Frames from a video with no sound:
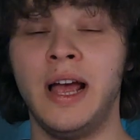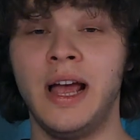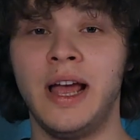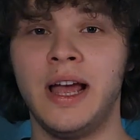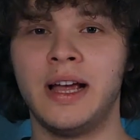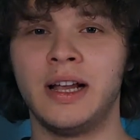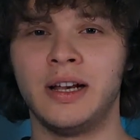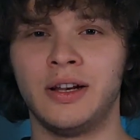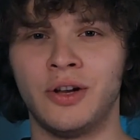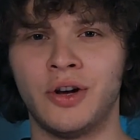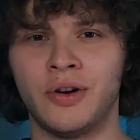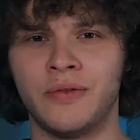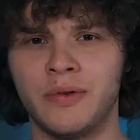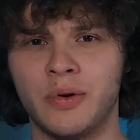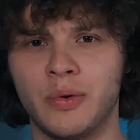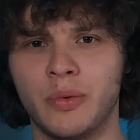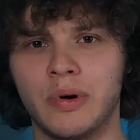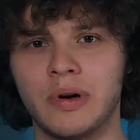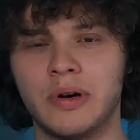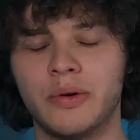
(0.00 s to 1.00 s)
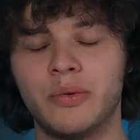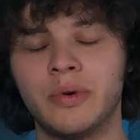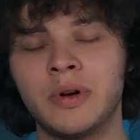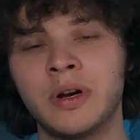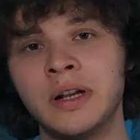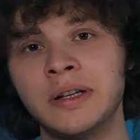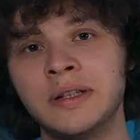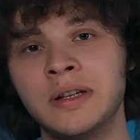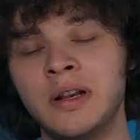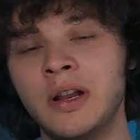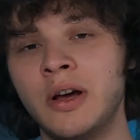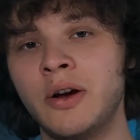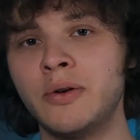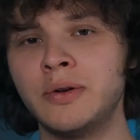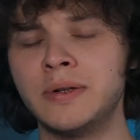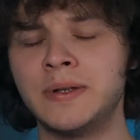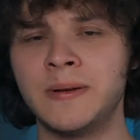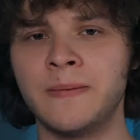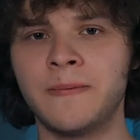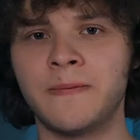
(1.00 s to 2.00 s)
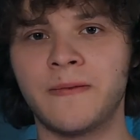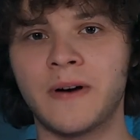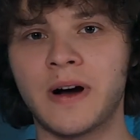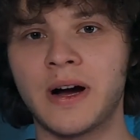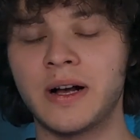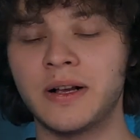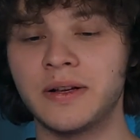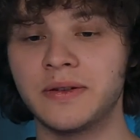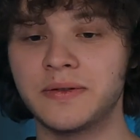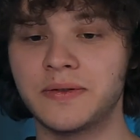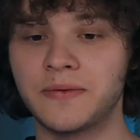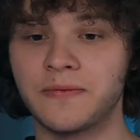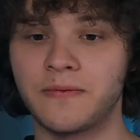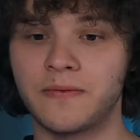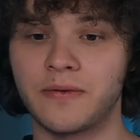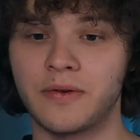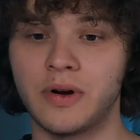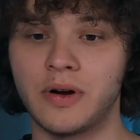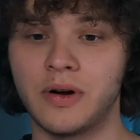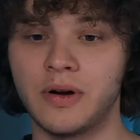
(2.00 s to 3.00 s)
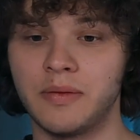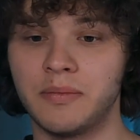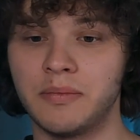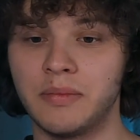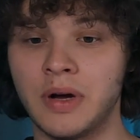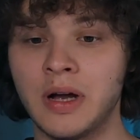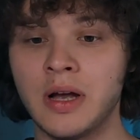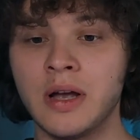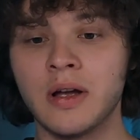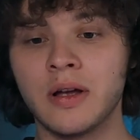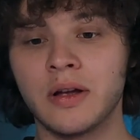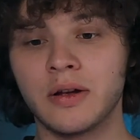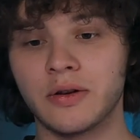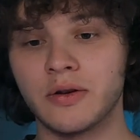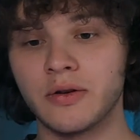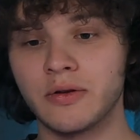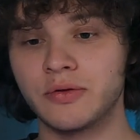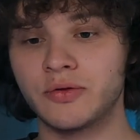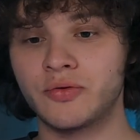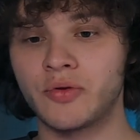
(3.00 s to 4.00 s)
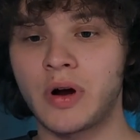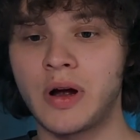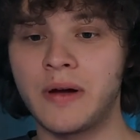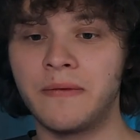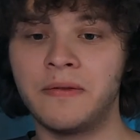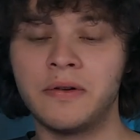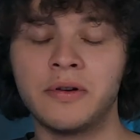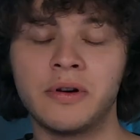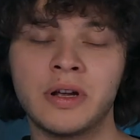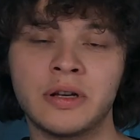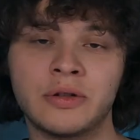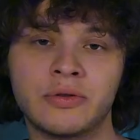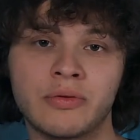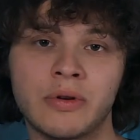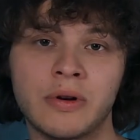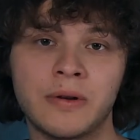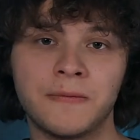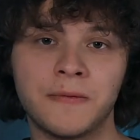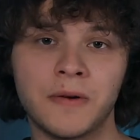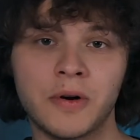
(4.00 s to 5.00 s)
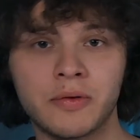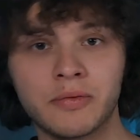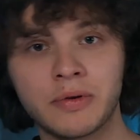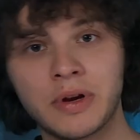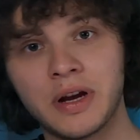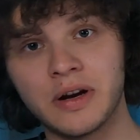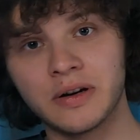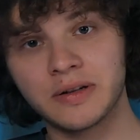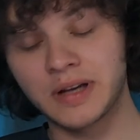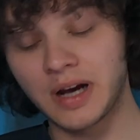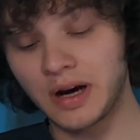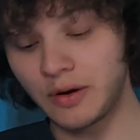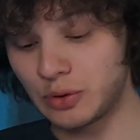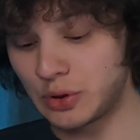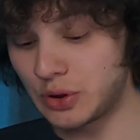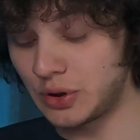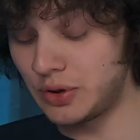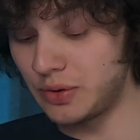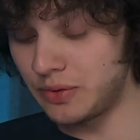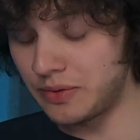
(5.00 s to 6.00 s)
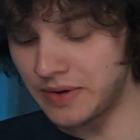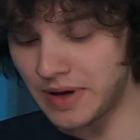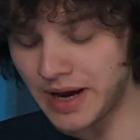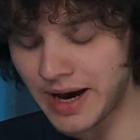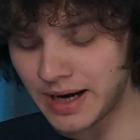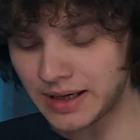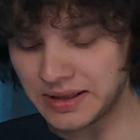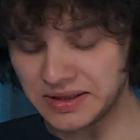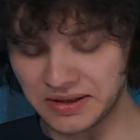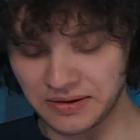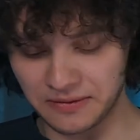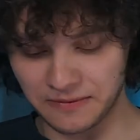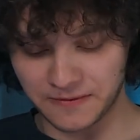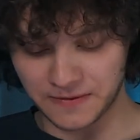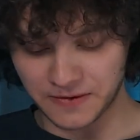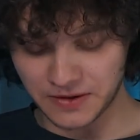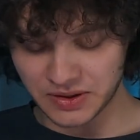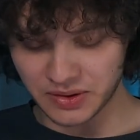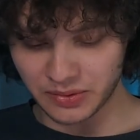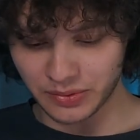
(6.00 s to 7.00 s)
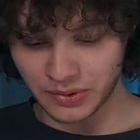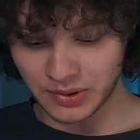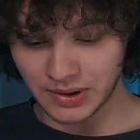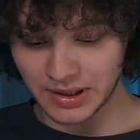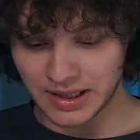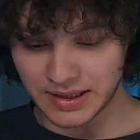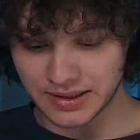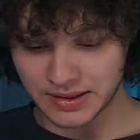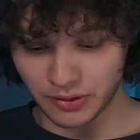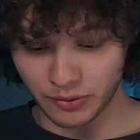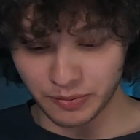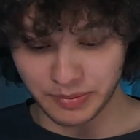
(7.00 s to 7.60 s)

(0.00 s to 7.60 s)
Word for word: Hello everyone, when I download zip files from Google Drive on Android phone, here's how to do that. So first of all, let's